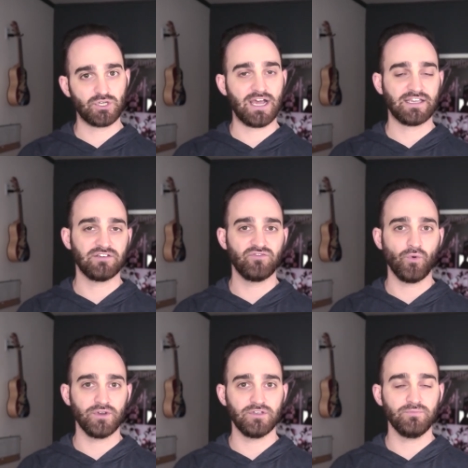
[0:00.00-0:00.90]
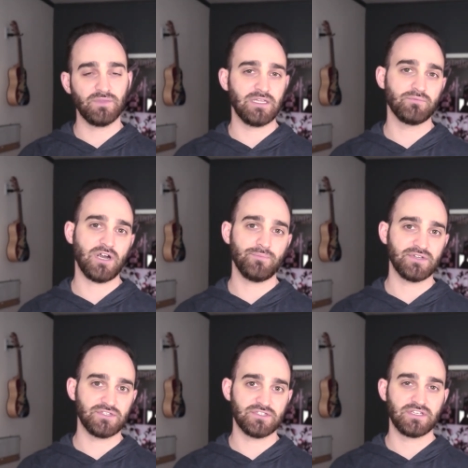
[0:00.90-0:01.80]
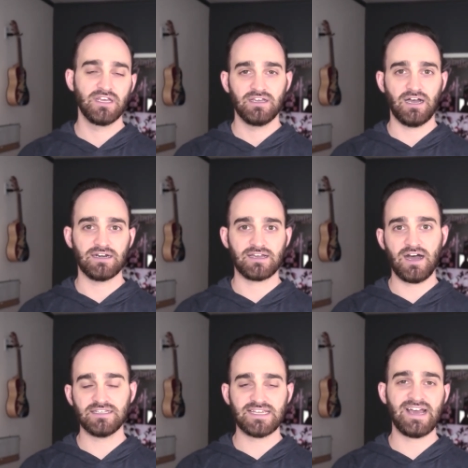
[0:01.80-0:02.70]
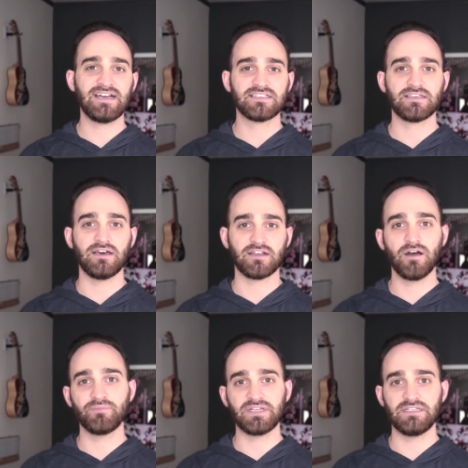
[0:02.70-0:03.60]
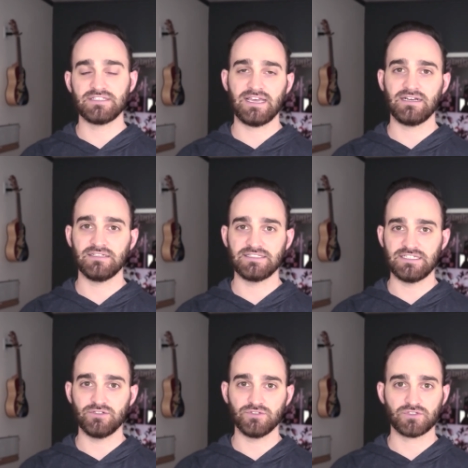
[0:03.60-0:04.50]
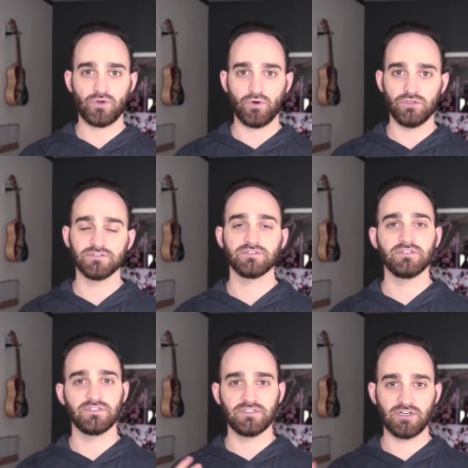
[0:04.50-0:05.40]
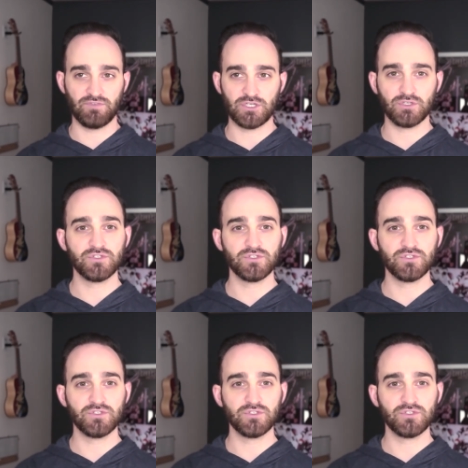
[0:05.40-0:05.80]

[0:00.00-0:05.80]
tracking for you and properties on contacts, on companies, and on deals called original